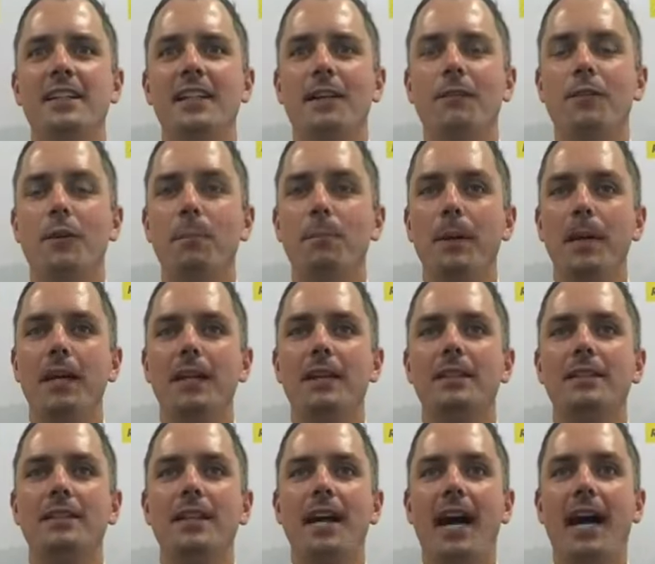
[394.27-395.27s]
If you
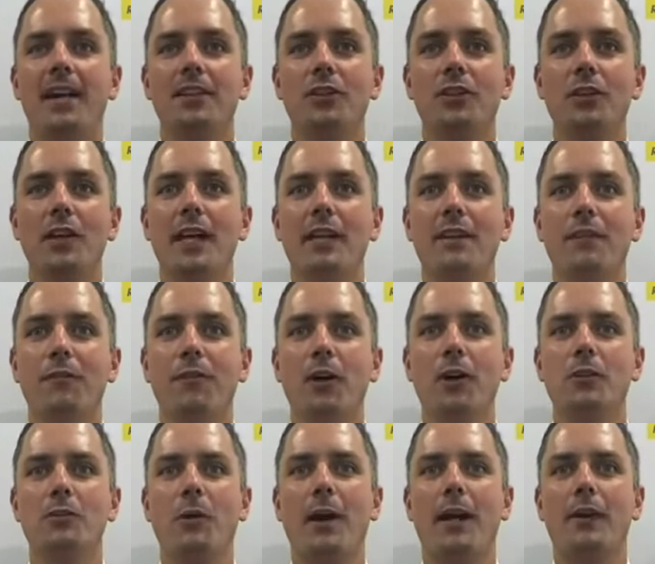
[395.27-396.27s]
bid, you get the
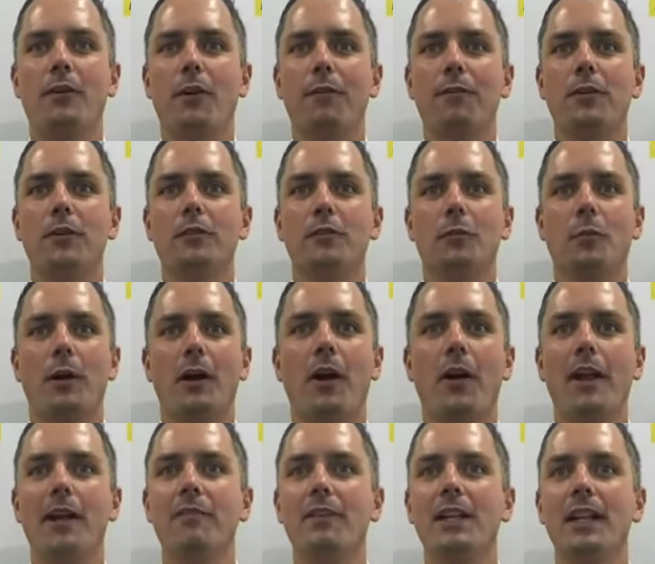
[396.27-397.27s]
first right of refusal. We're
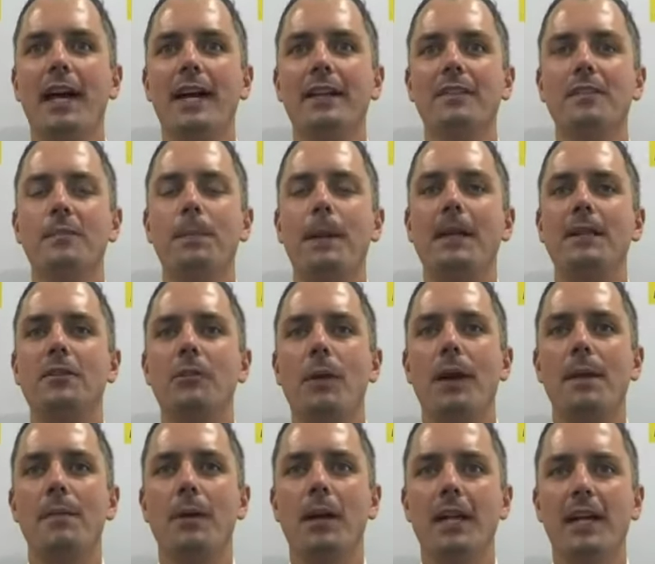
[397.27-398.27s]
not even allowed to speak to
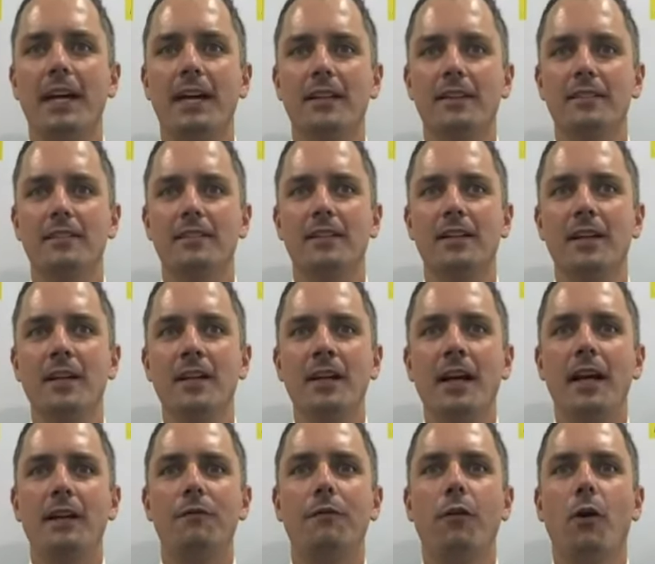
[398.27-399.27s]
anybody else.
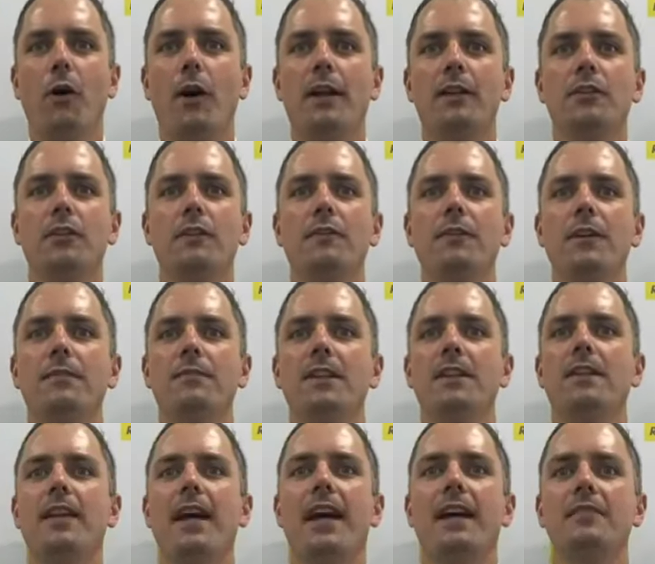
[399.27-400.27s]
At
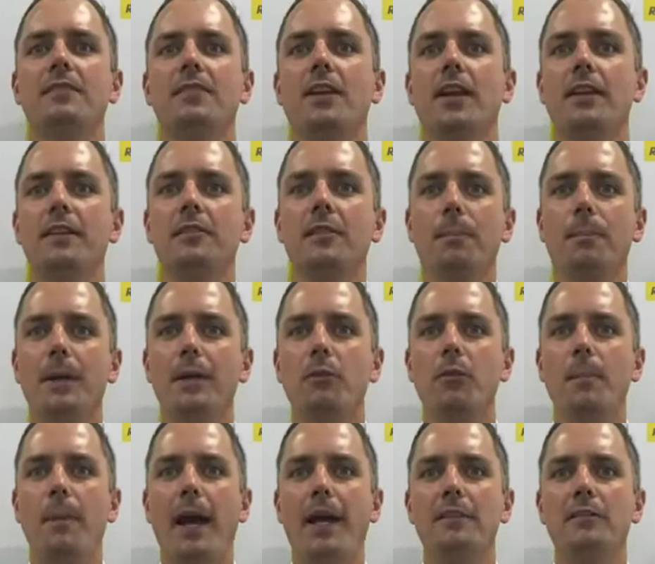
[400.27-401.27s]
$450,000, the bid
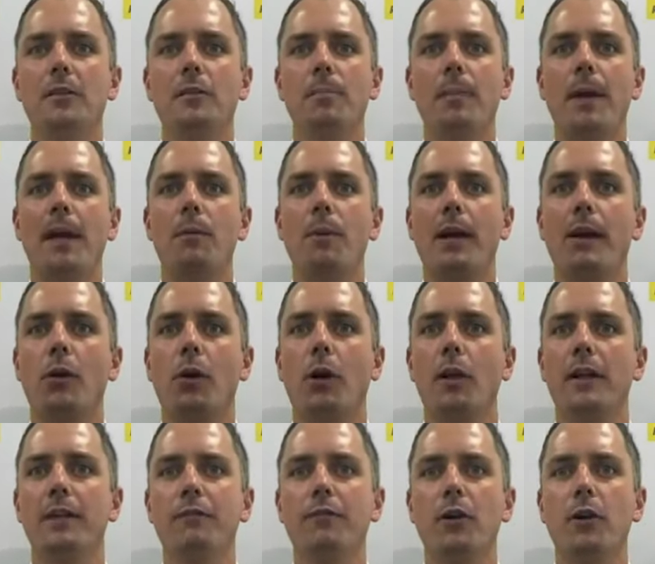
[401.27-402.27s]
remains with me. We're
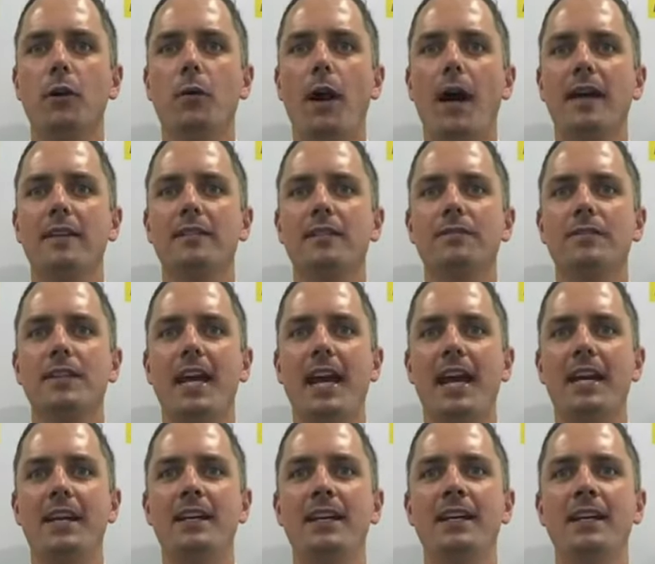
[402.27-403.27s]
calling for a rise of
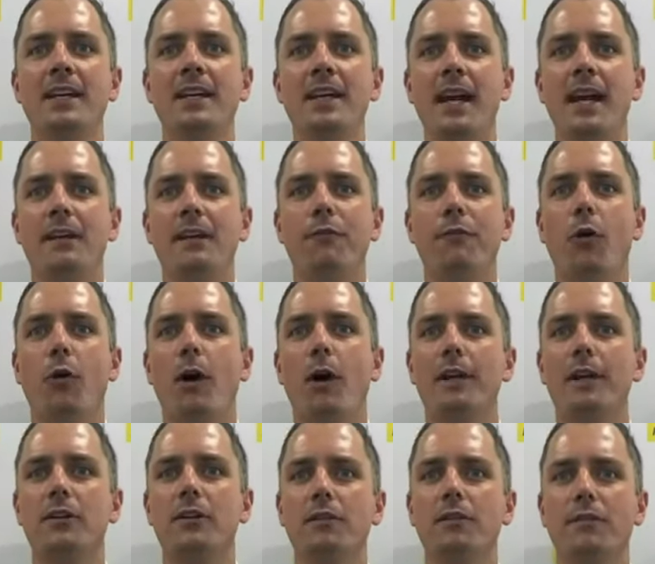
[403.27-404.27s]
10 at
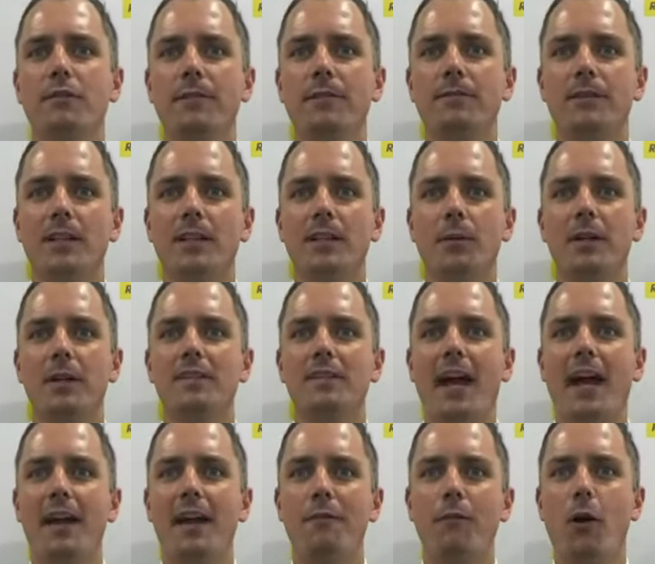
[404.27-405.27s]
450. Can we
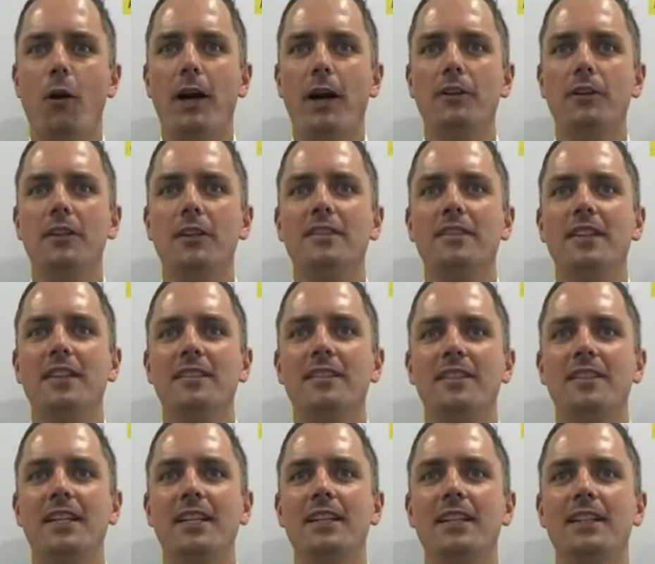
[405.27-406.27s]
say
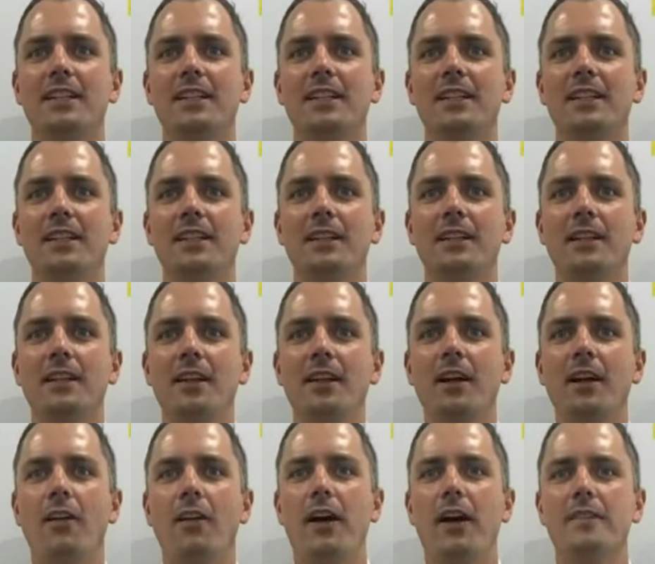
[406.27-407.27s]
460?
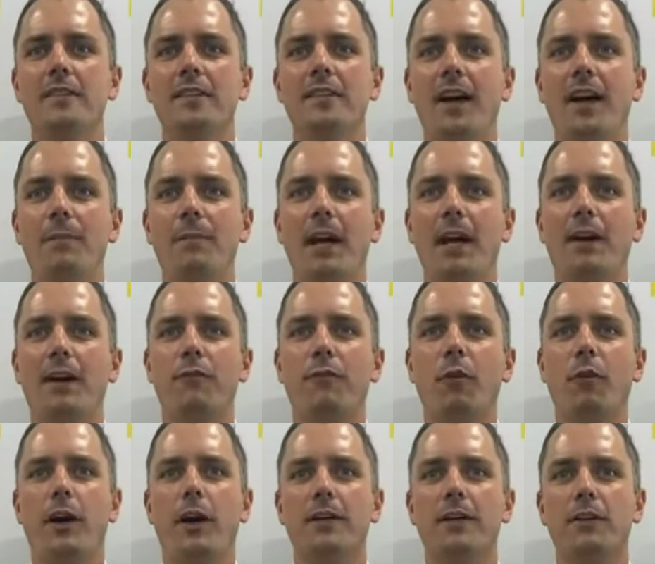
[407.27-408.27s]
First time now at
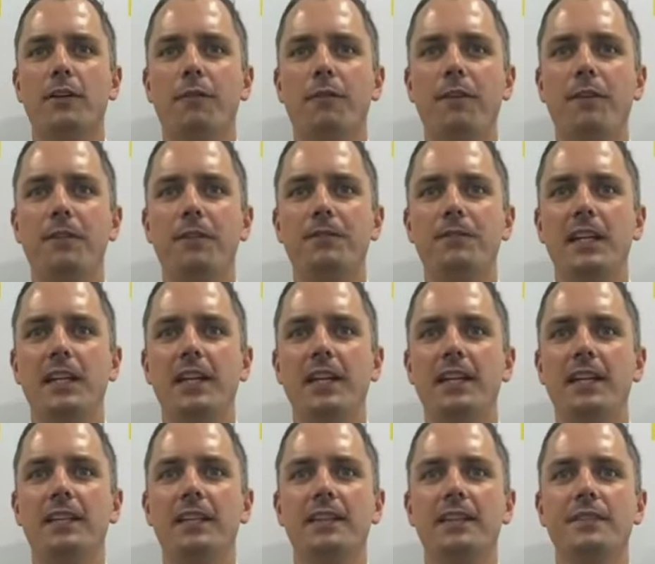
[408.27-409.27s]

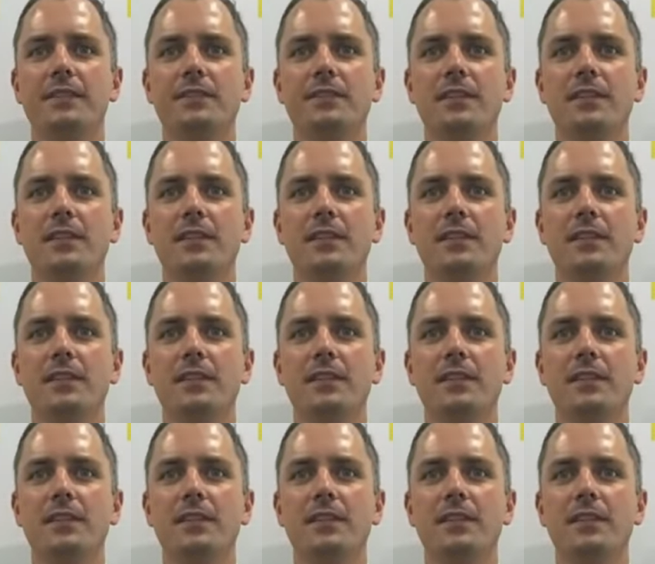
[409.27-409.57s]
450.